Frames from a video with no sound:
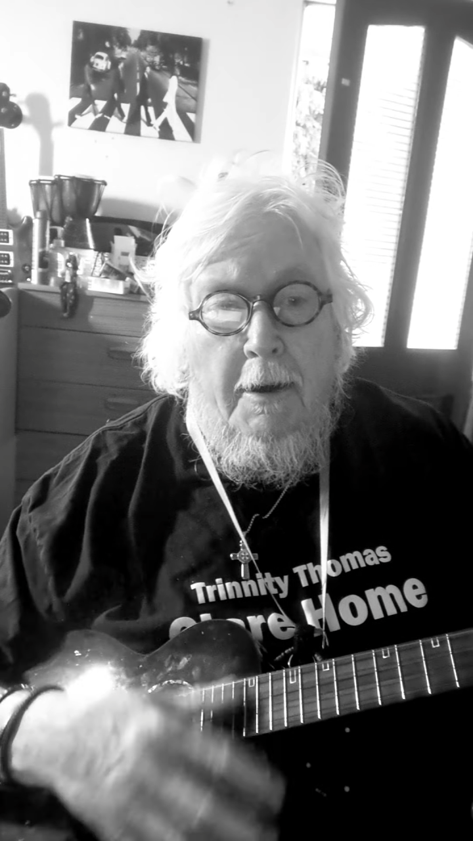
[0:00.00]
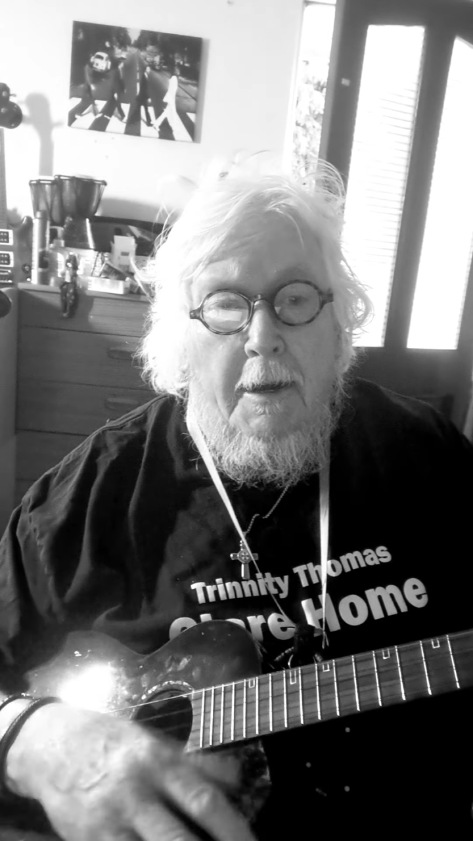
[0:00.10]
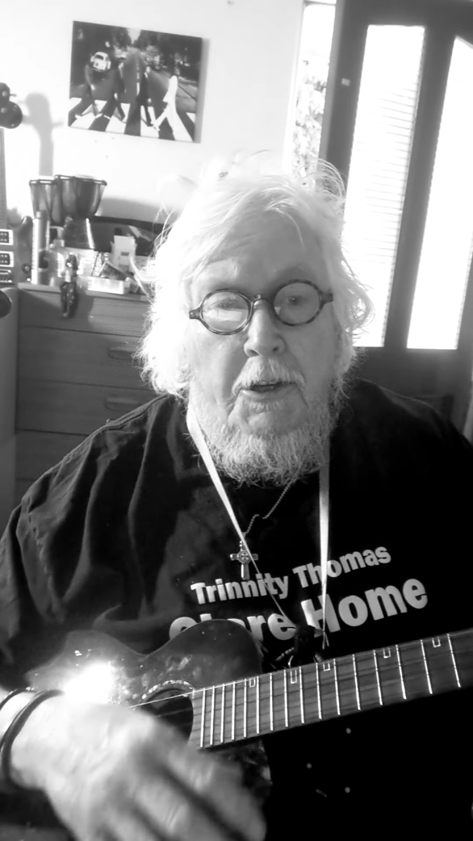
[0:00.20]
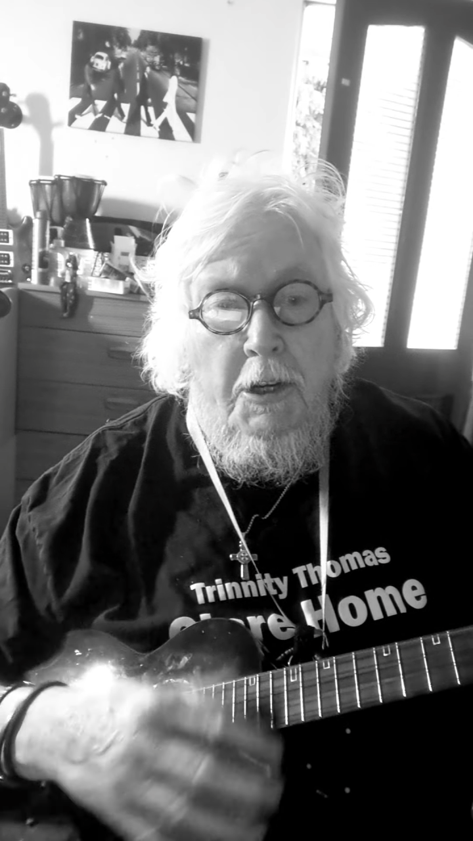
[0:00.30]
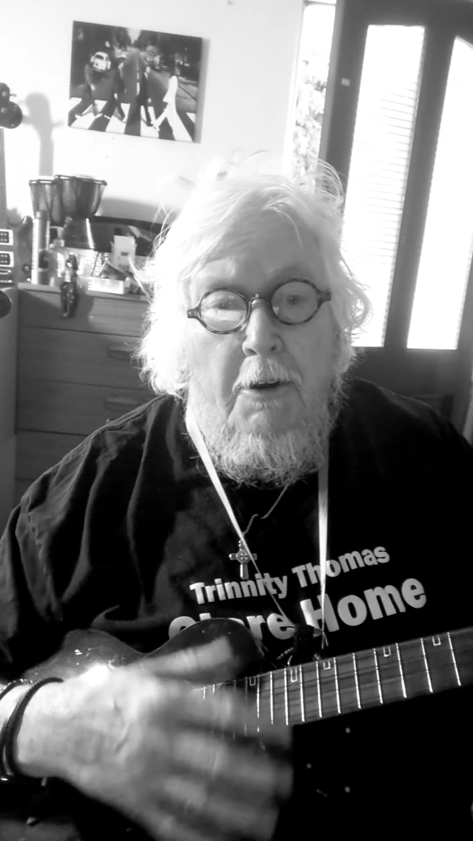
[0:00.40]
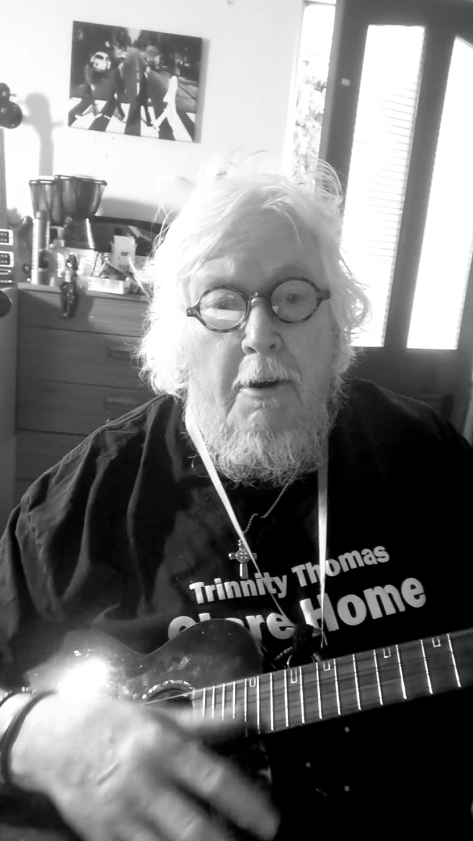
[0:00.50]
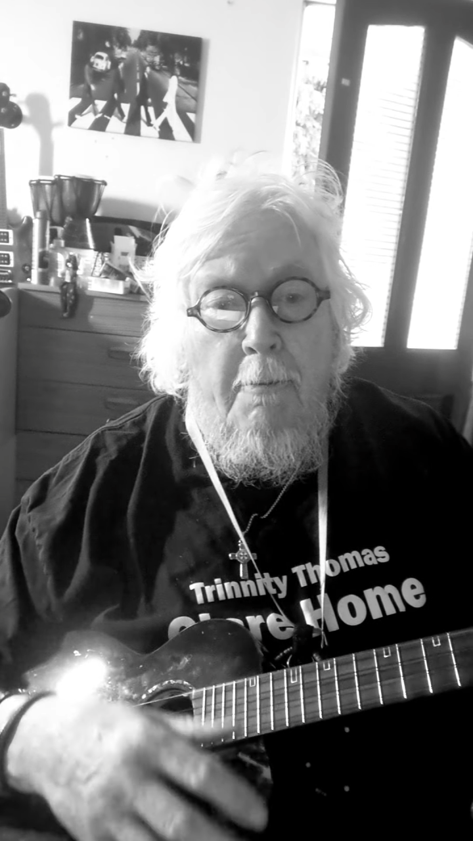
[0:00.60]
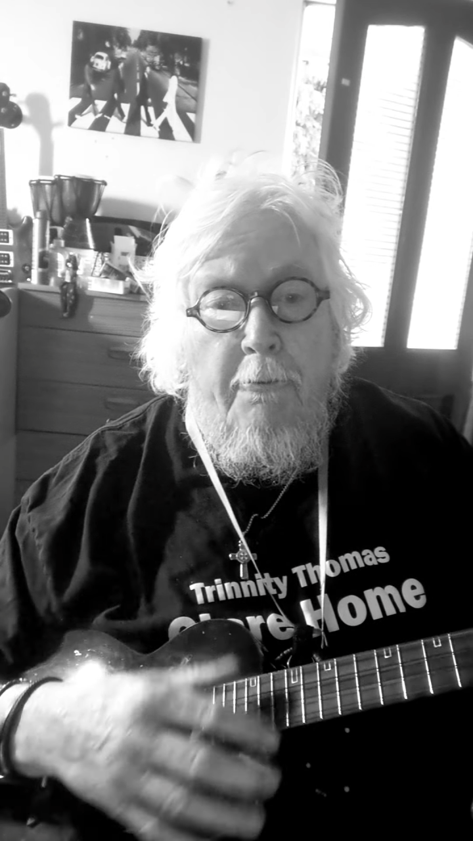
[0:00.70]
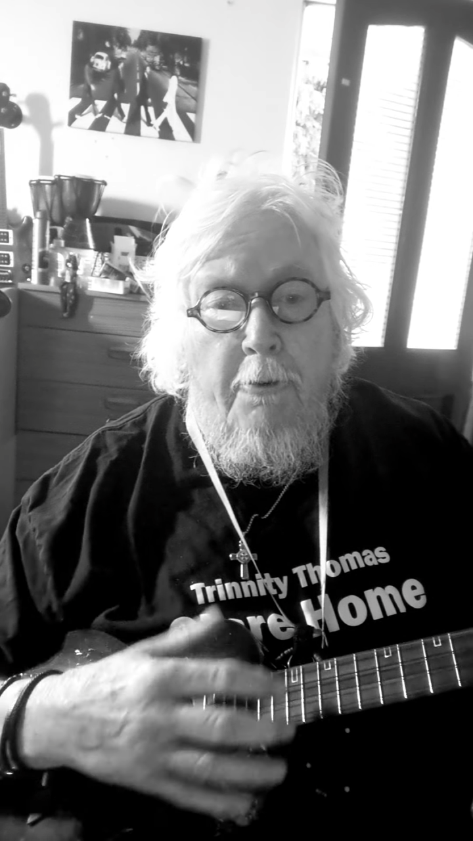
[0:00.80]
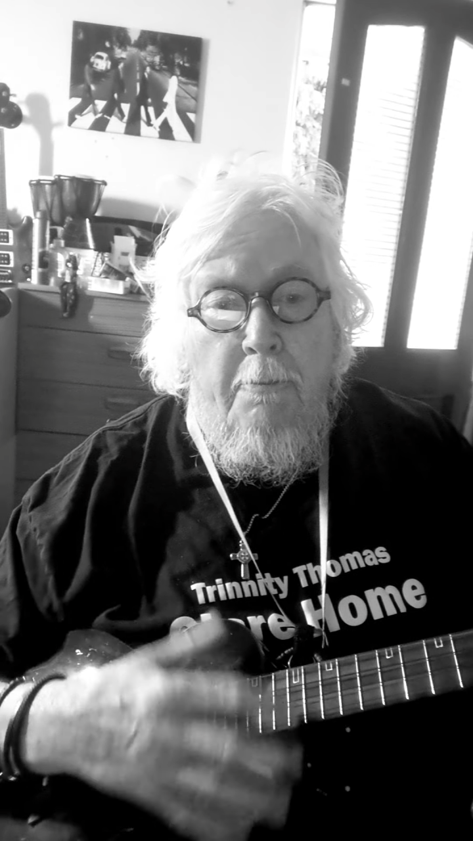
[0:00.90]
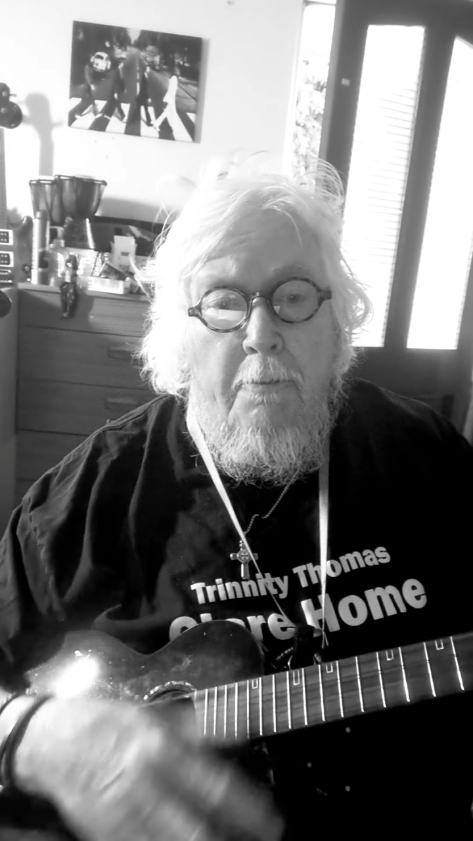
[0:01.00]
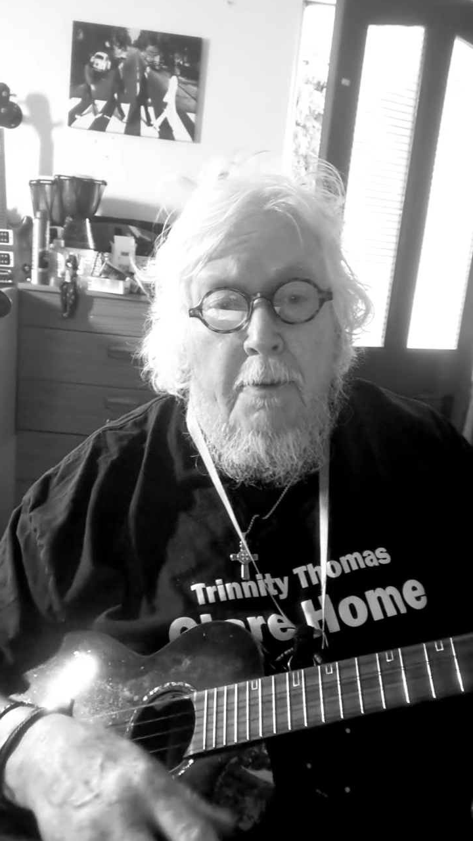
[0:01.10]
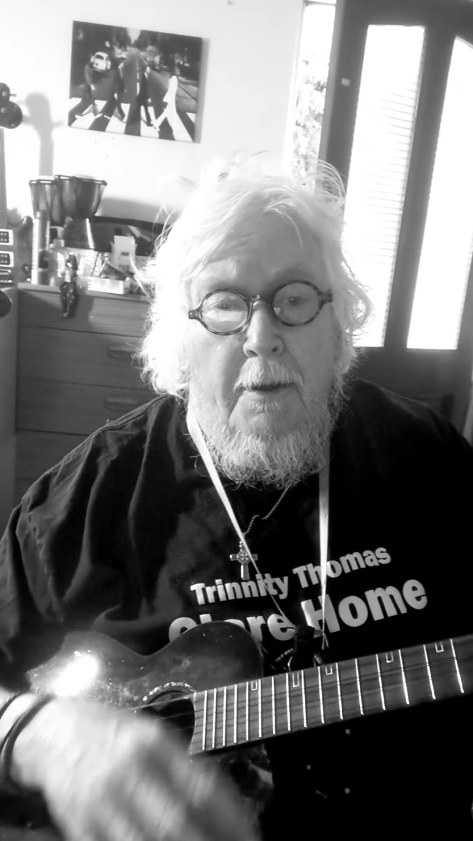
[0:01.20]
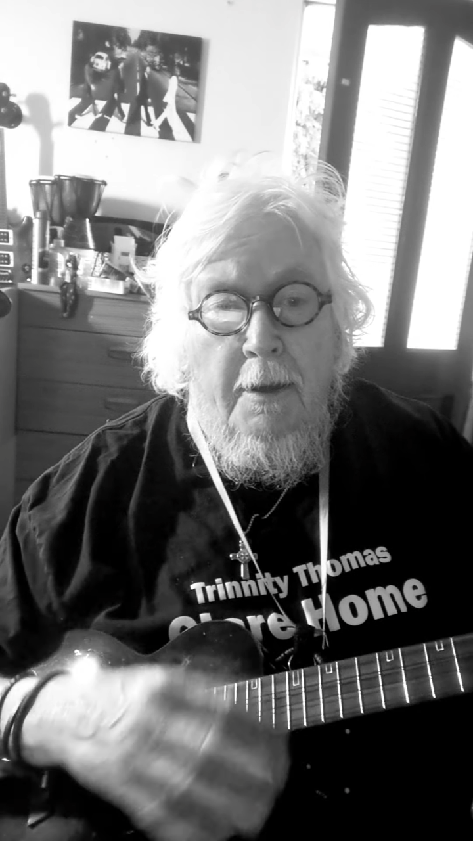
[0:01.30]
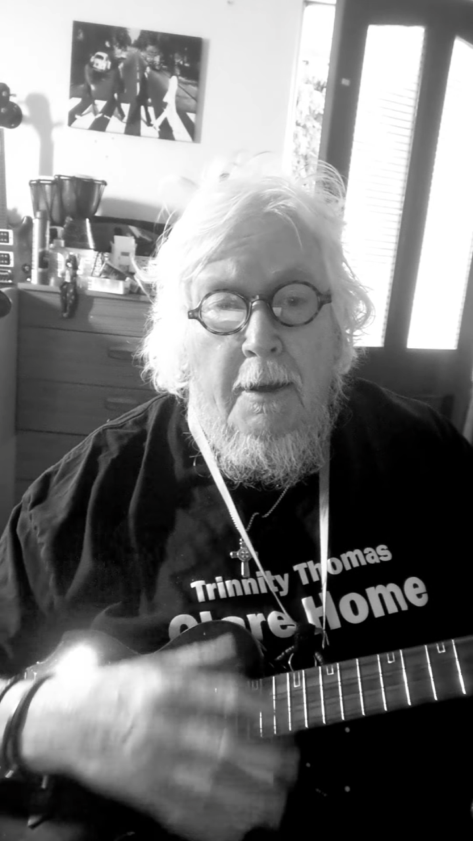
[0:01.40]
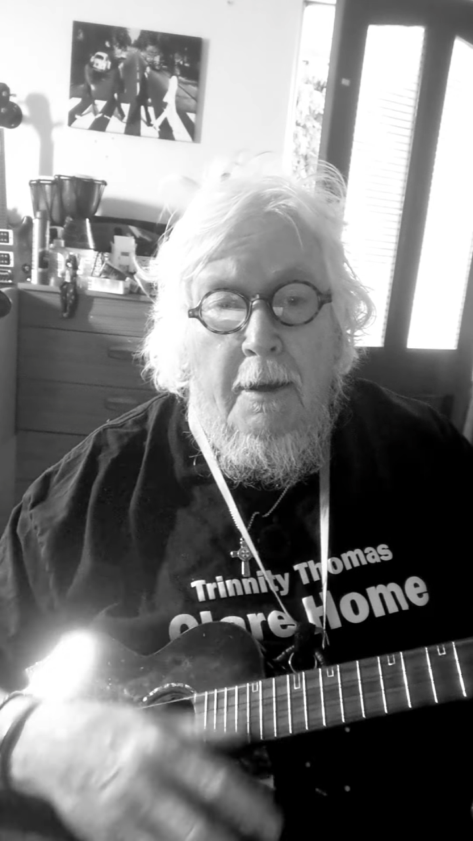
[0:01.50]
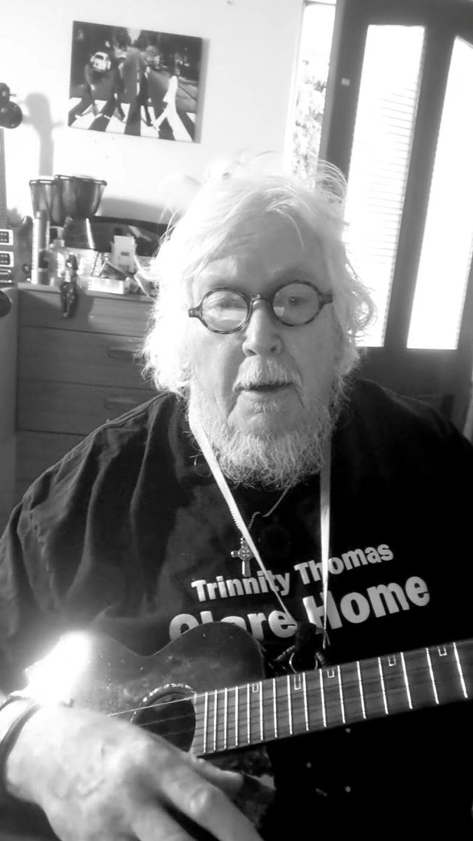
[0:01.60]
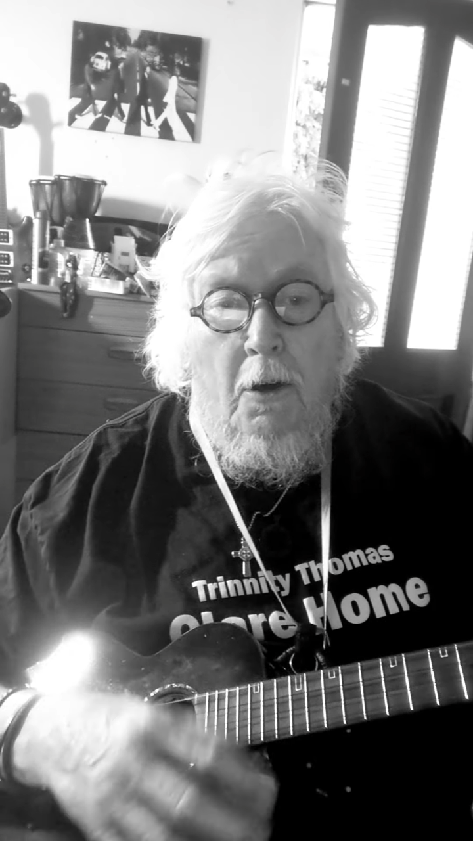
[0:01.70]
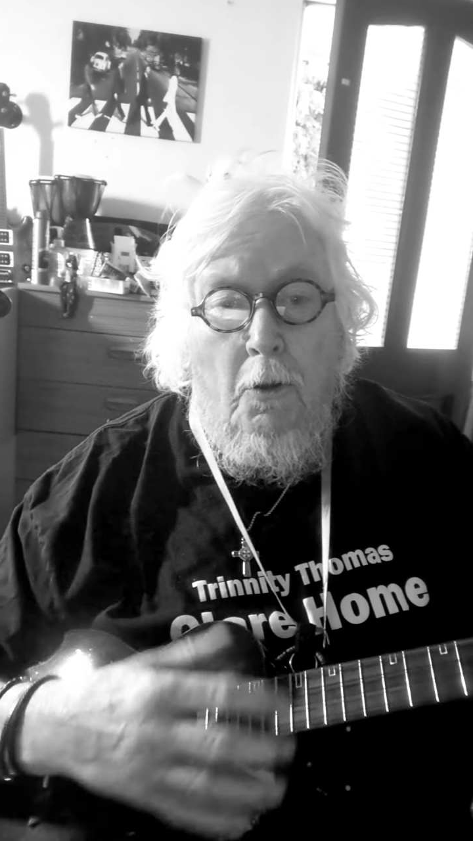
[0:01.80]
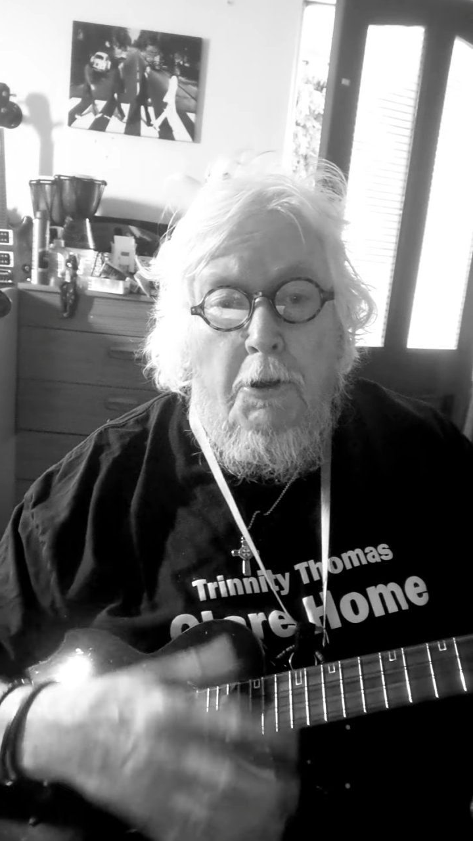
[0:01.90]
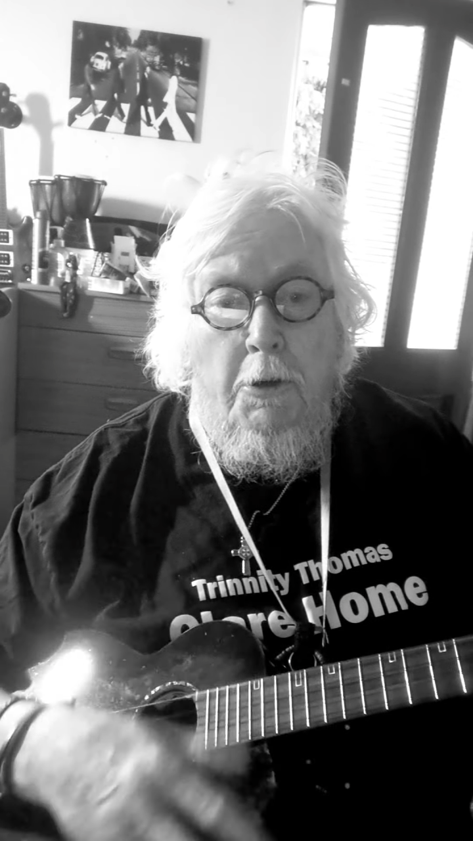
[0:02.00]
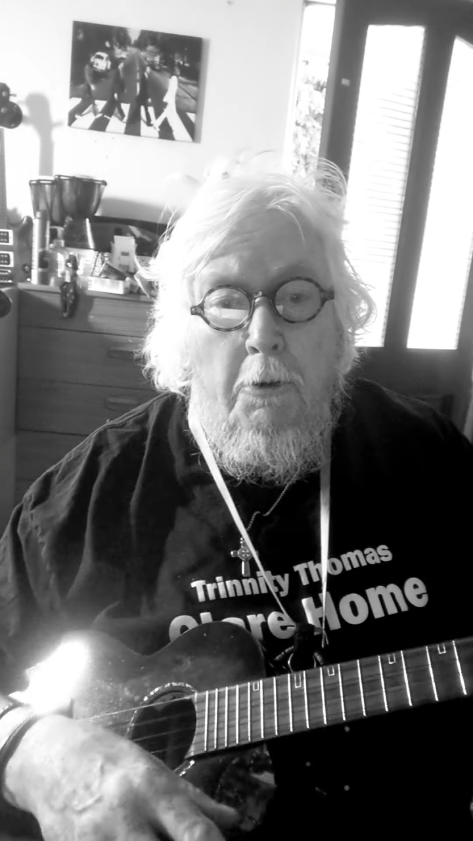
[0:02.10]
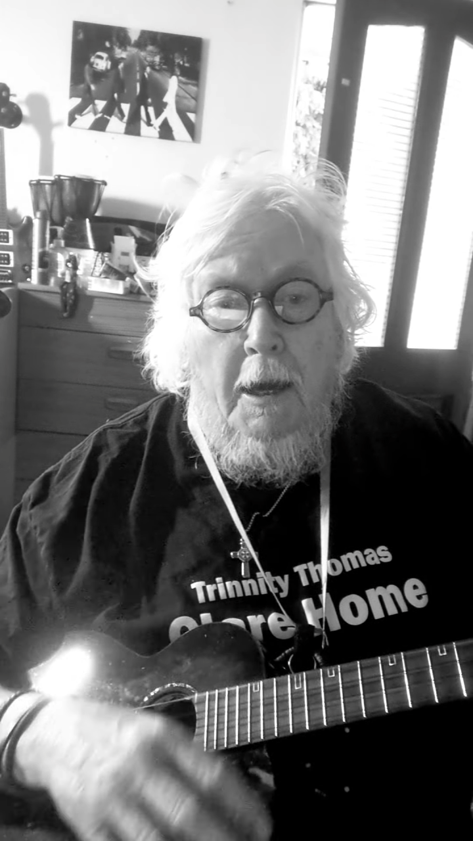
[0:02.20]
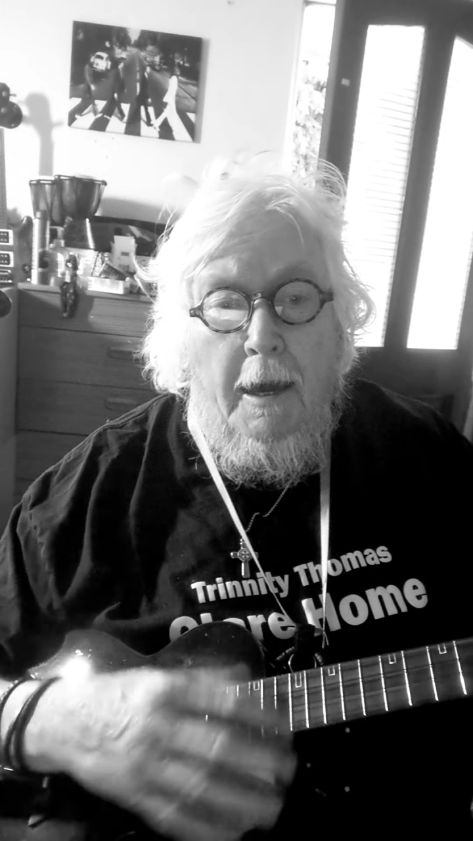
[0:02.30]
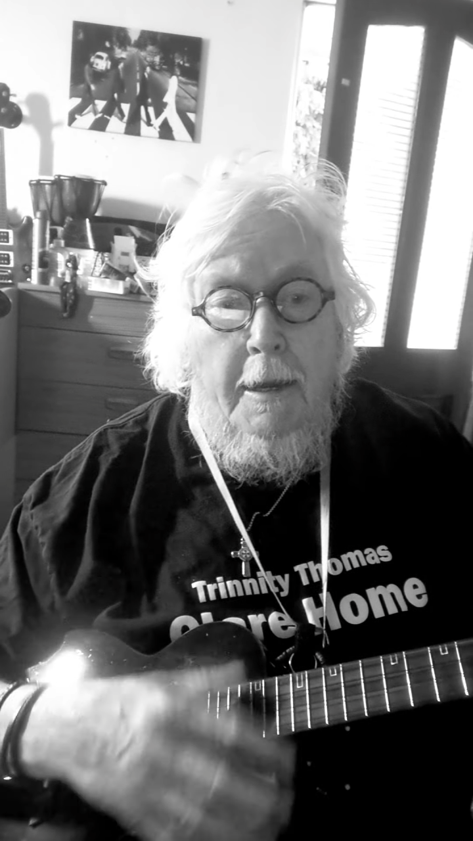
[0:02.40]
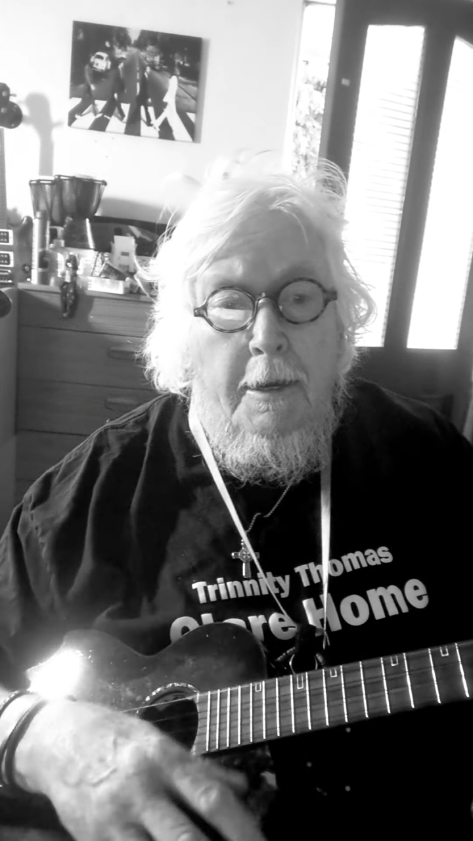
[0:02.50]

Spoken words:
Angela, I'm from Hull, UK.